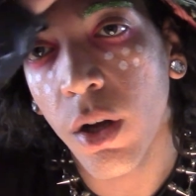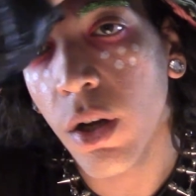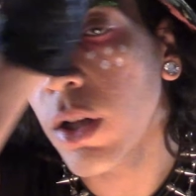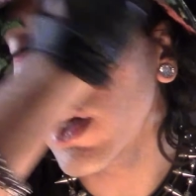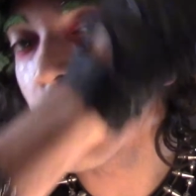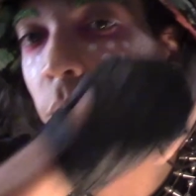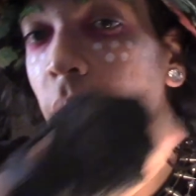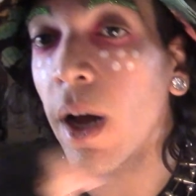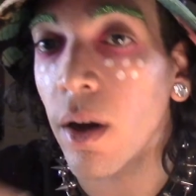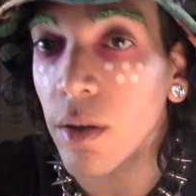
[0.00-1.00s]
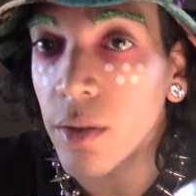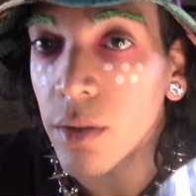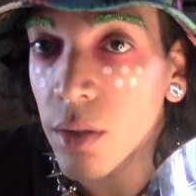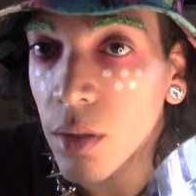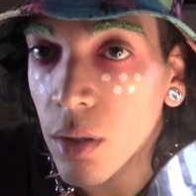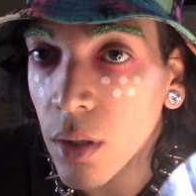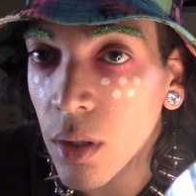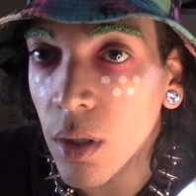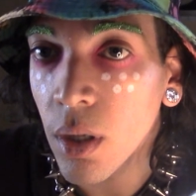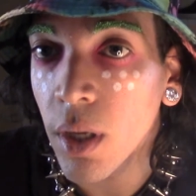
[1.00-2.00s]
Glitter brows.
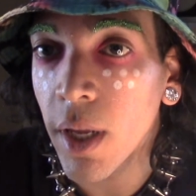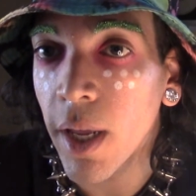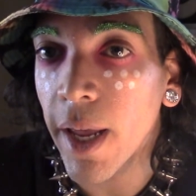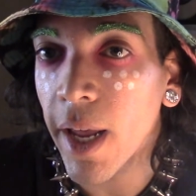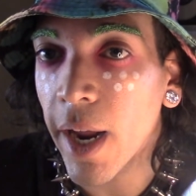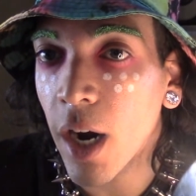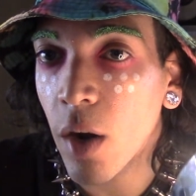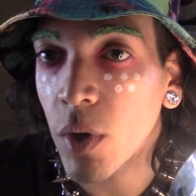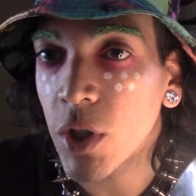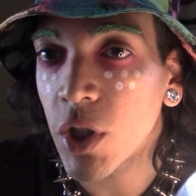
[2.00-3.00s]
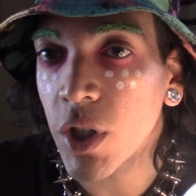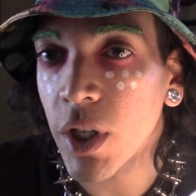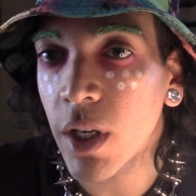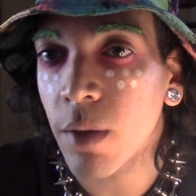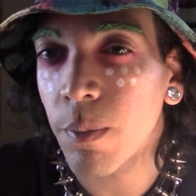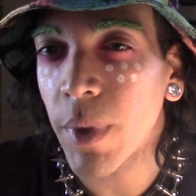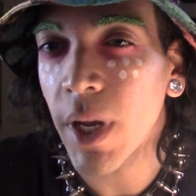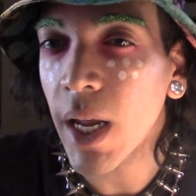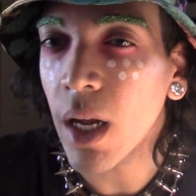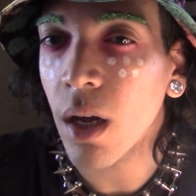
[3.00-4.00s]
A heroin chic
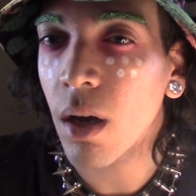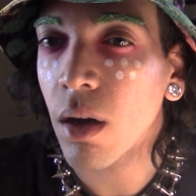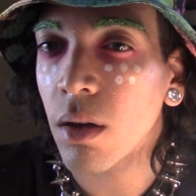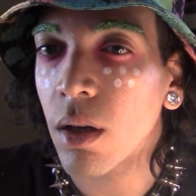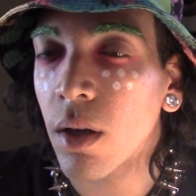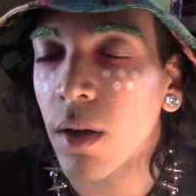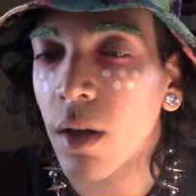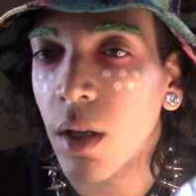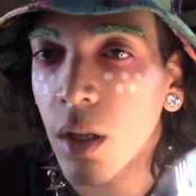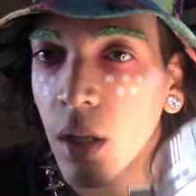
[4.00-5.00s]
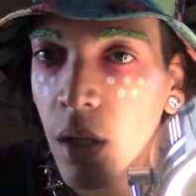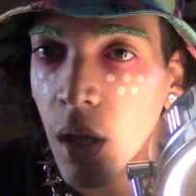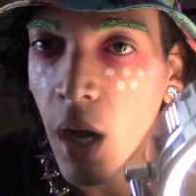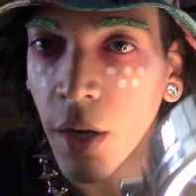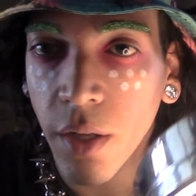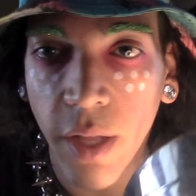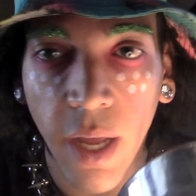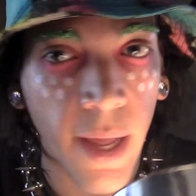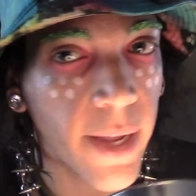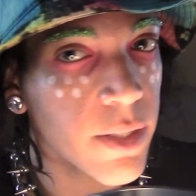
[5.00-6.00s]
pink under the
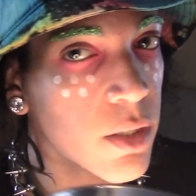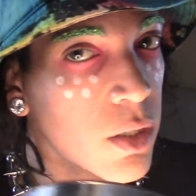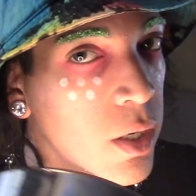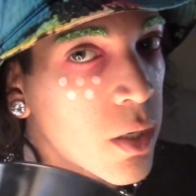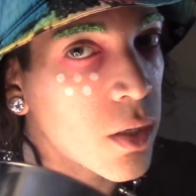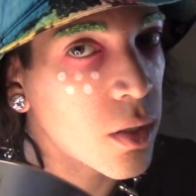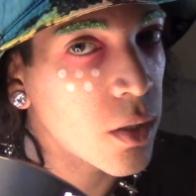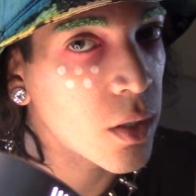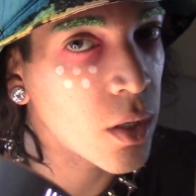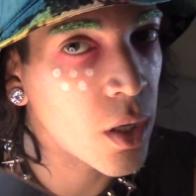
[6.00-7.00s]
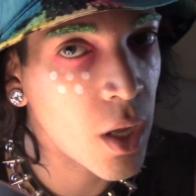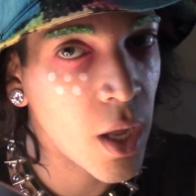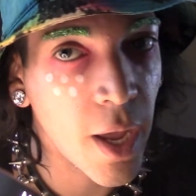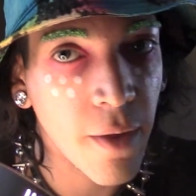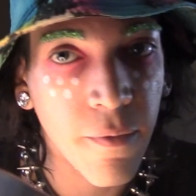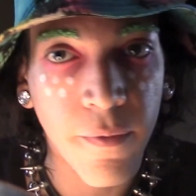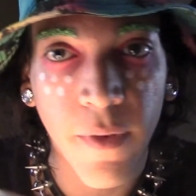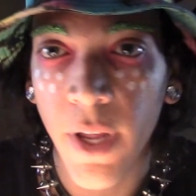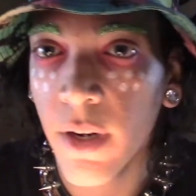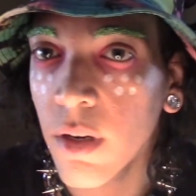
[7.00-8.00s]
eyes look. And
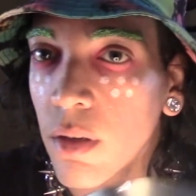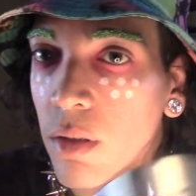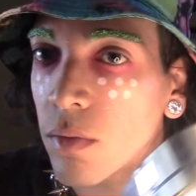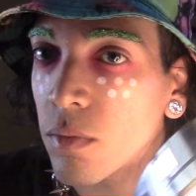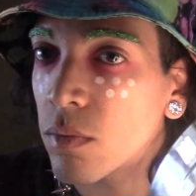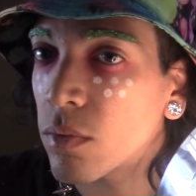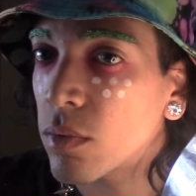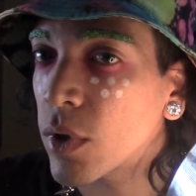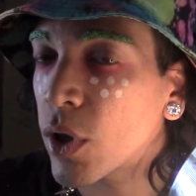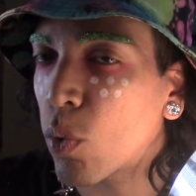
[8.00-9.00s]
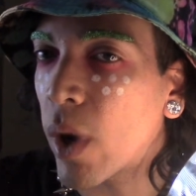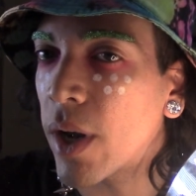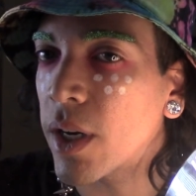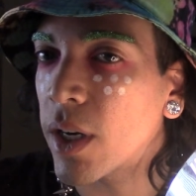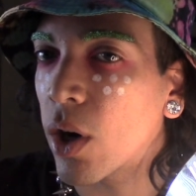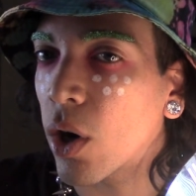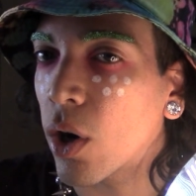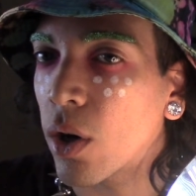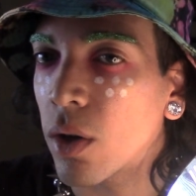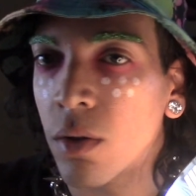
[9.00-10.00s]
fun little Wendy girl